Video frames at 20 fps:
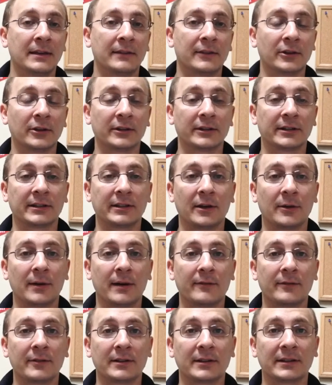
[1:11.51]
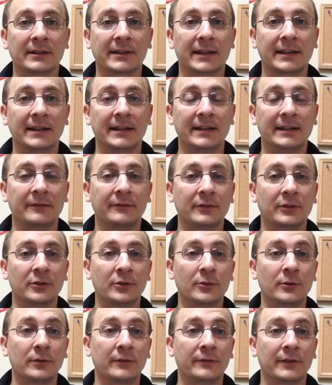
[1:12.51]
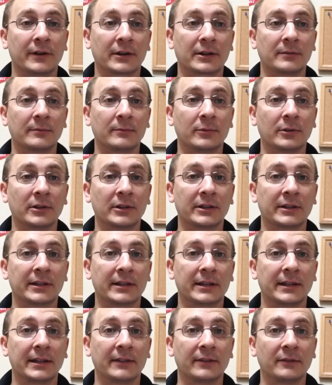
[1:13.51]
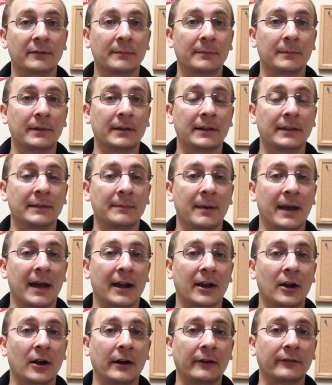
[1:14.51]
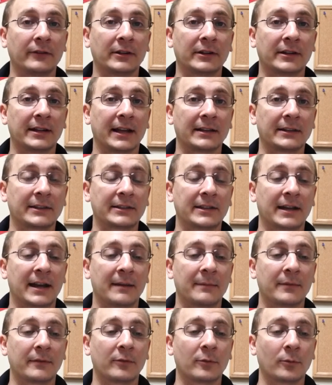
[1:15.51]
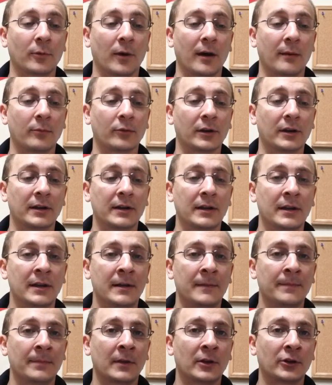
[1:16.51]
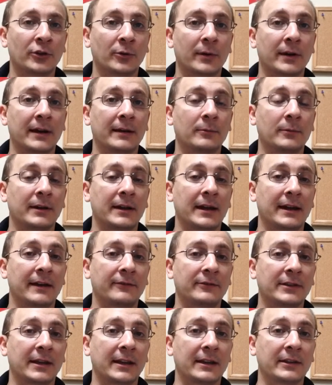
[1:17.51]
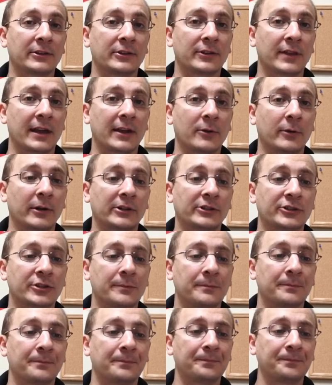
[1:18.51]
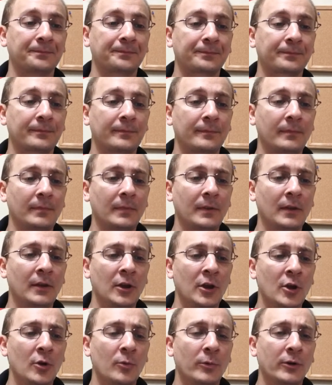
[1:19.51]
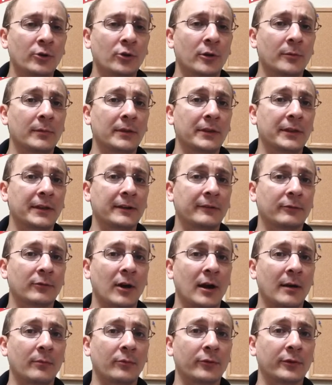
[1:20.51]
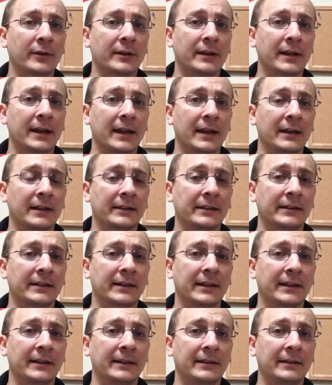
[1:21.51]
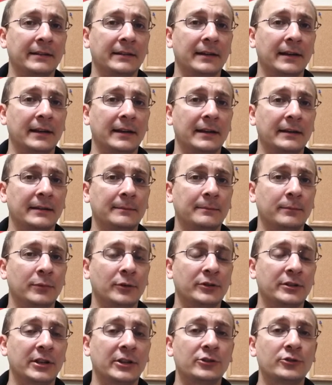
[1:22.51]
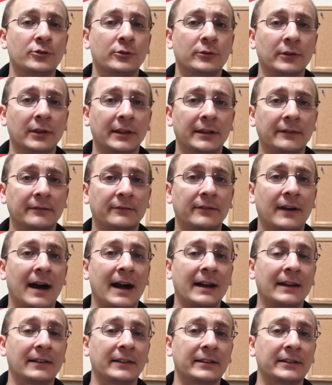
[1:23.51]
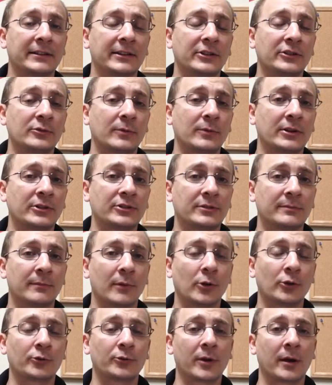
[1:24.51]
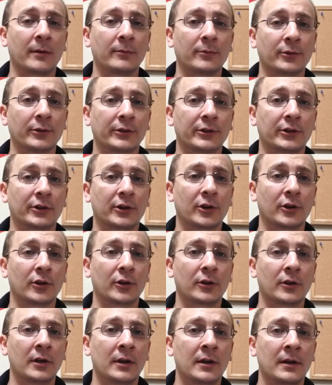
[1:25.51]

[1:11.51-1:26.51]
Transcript: There is no evidence that he even knew the victim was in the back office at the time of the robbery. So we have to answer that question. We normally think of robbery as a potentially violent situation. Most robberies occur